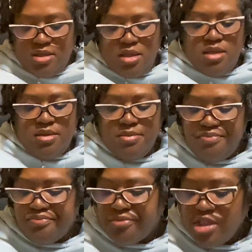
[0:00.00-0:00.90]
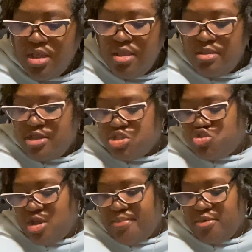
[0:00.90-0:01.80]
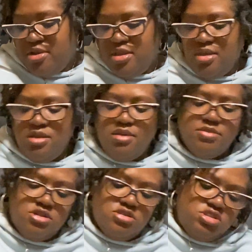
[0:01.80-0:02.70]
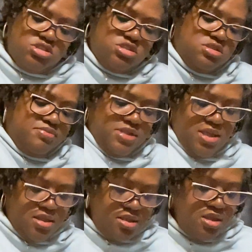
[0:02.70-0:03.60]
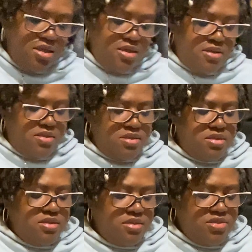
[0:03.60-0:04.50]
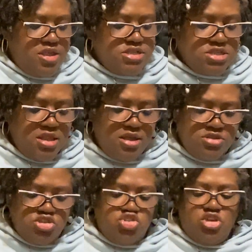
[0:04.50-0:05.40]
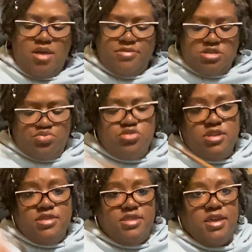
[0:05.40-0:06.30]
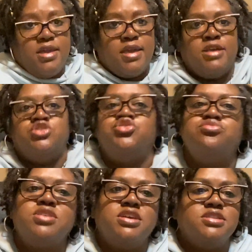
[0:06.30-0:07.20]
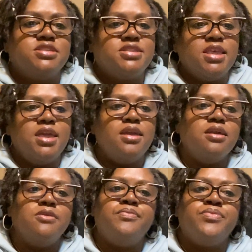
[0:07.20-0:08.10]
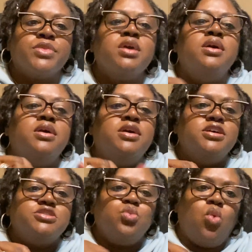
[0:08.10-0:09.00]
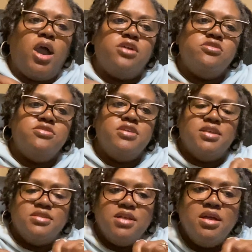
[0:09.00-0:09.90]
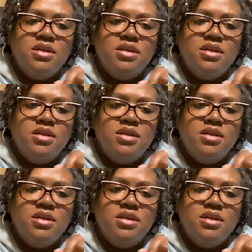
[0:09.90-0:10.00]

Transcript: Um, The strap on here, I'm going to just zip that this leather strap is pretty thick. As you can see, it's wider than